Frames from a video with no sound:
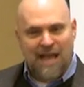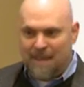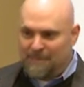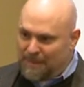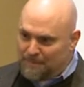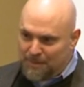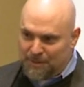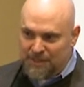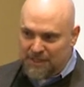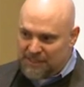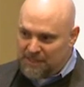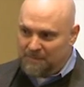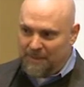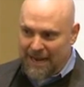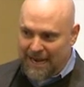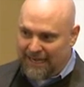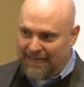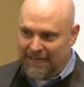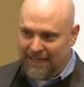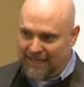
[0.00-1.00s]

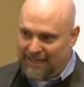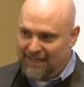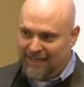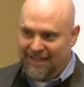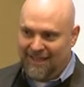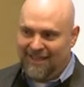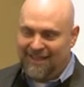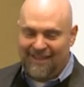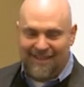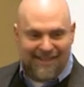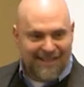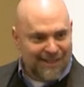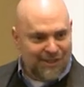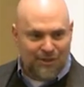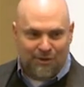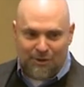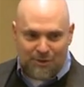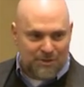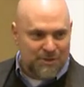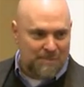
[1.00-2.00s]
participating in
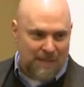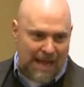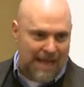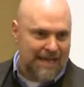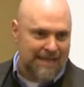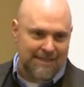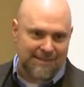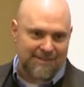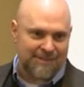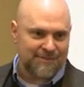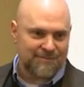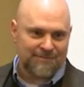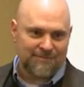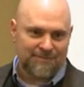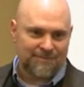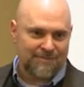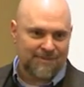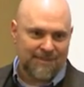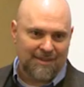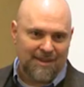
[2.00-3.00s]
their own demise.
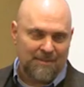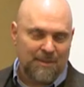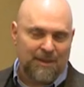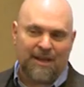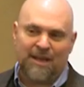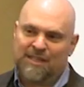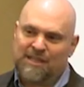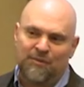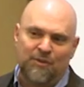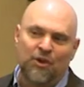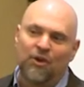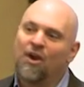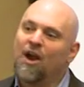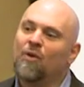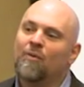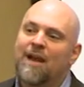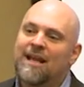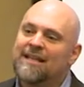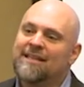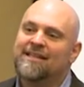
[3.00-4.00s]
Because if you're
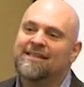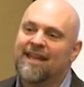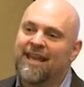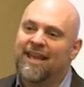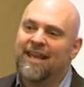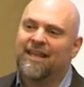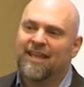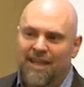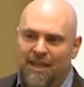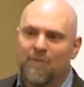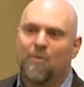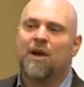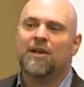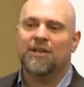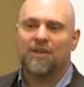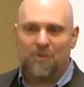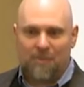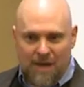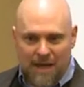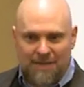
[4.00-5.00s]
already saying, you want to
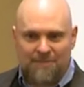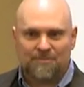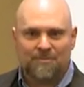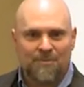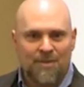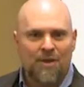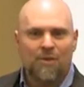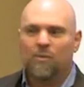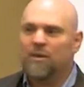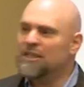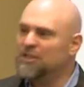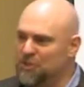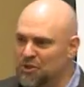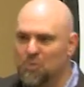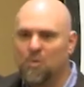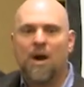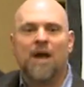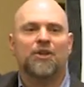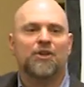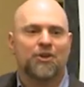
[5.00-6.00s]
know what? We do
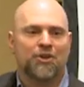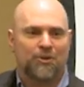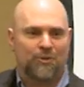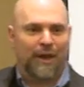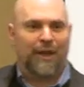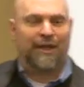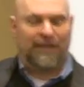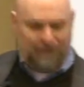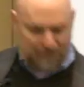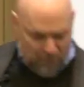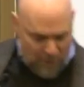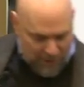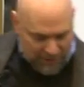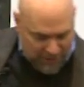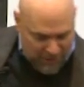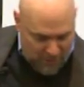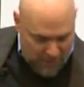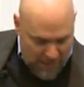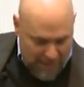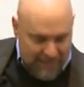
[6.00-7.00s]
want your curriculum. You want to
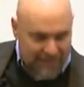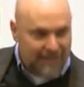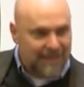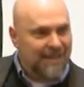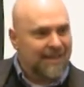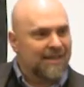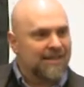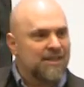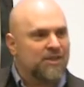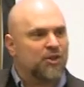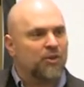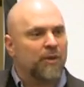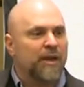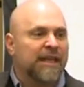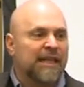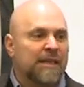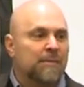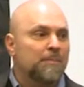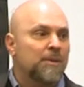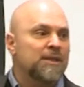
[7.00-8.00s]
know what? This
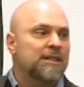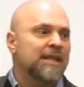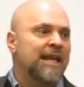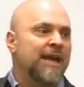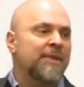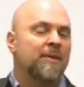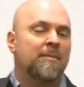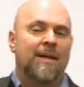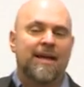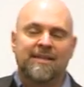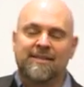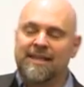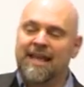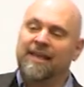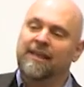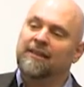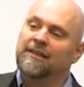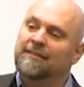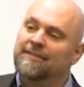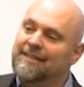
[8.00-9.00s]
curriculum put together by
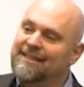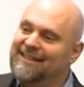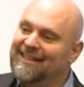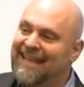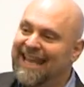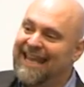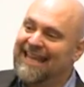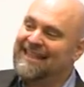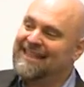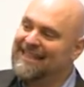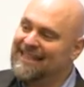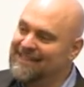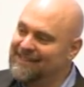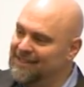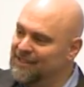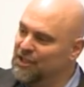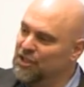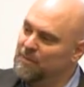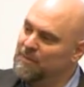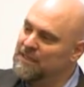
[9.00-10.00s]
secularists and atheists
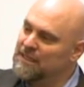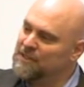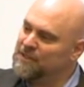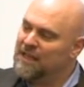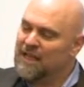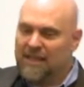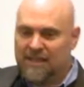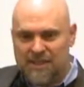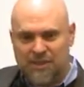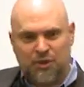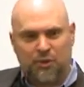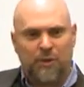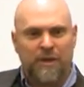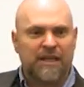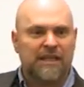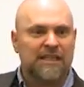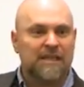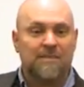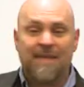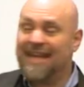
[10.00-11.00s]
and humanists, this
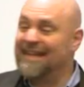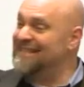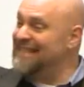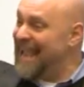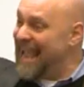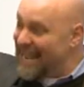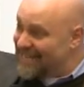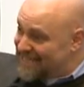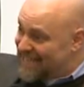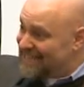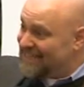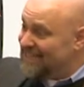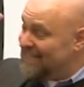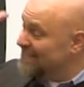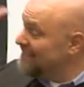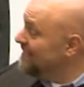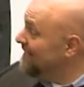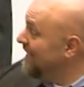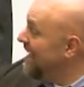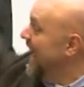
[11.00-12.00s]
curriculum that is
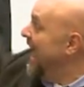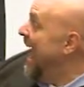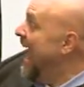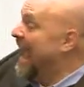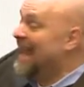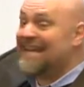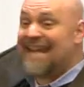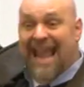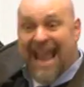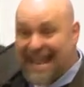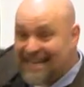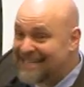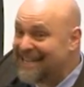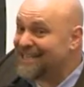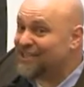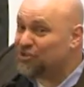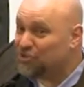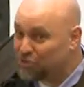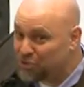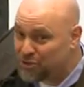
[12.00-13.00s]
anti-theistic and
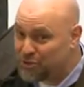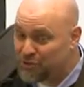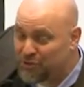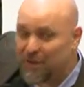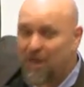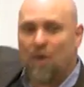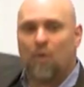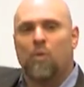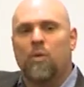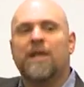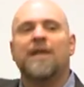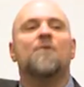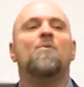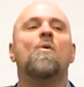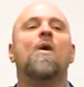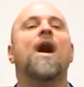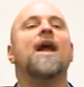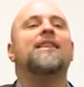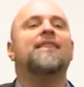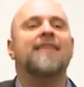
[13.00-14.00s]
anti-truth, we
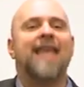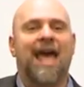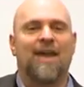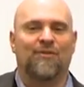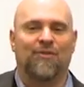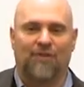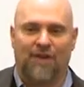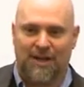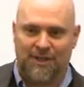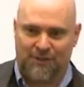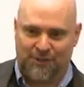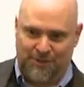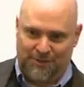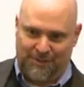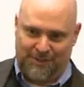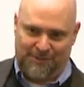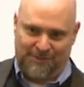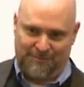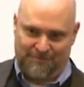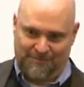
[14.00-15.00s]
want that for our
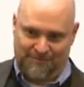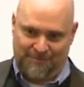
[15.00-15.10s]
schools